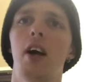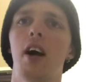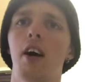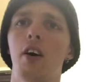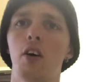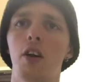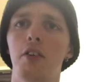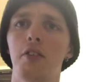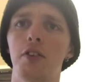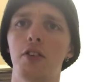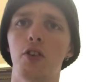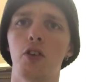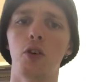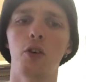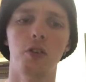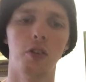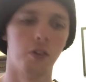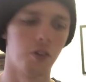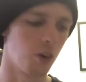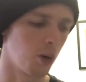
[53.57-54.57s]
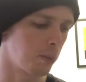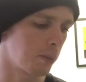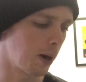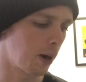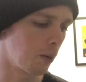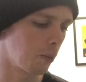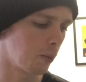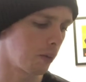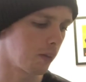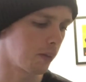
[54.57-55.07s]
got it for £2 for
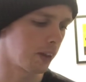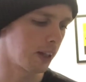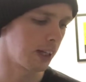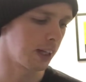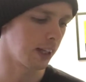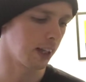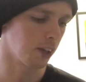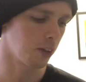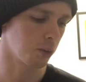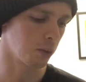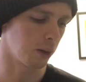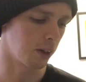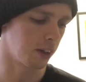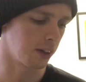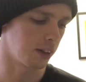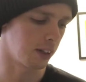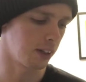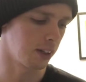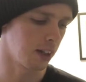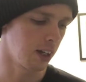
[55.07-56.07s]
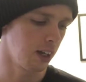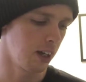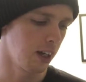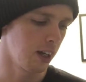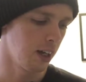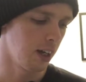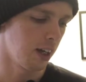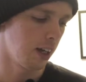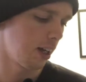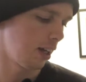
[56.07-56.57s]
£4 with the last one I did,
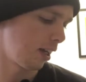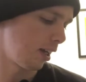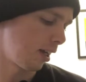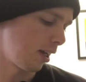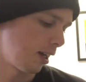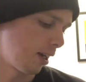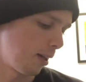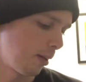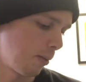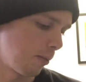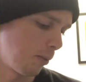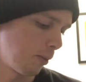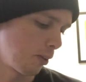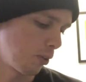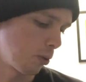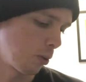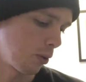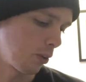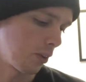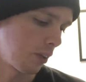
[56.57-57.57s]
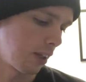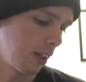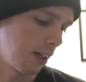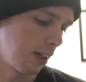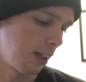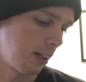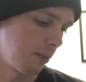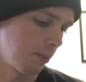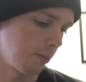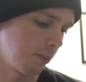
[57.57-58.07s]
which was
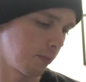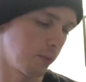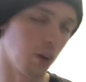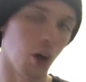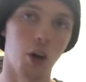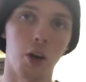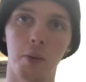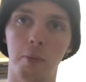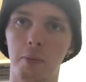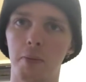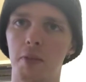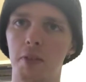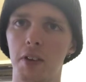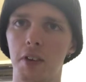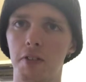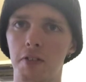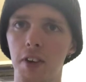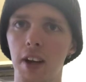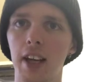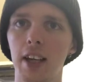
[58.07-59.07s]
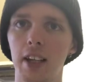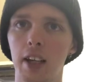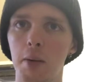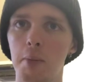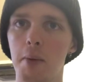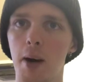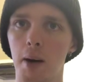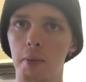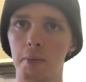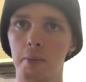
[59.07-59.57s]
the fake
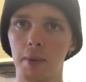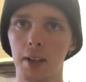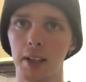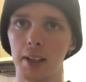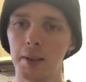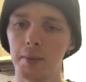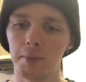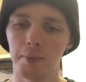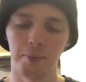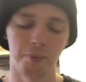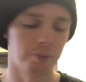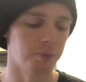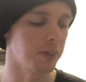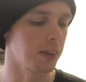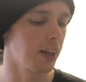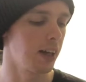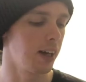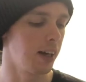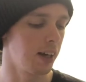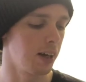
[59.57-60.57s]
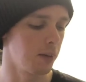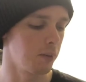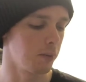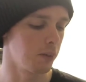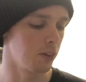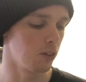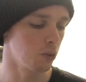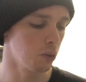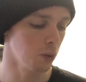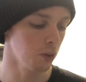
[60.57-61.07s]
kebab meat,
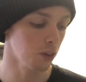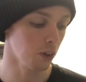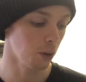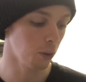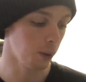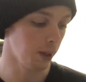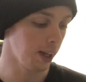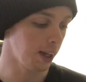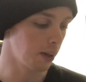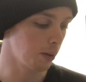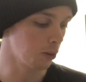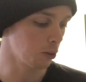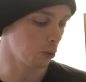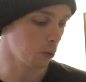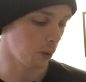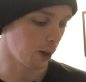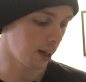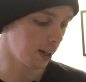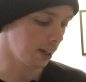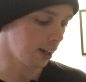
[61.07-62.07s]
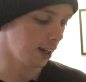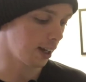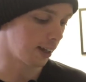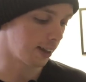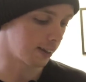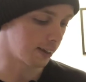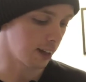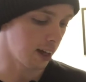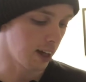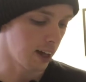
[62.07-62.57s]
which was okay, it was quite
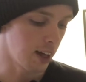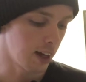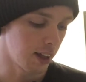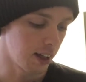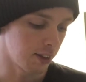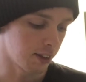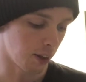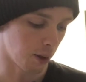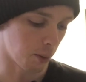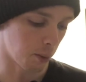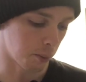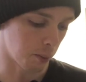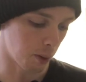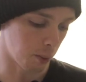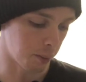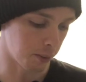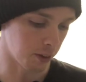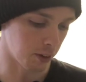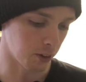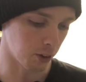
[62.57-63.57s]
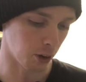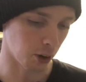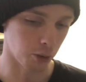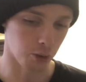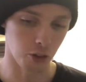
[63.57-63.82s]
nice. So I'm hoping this will go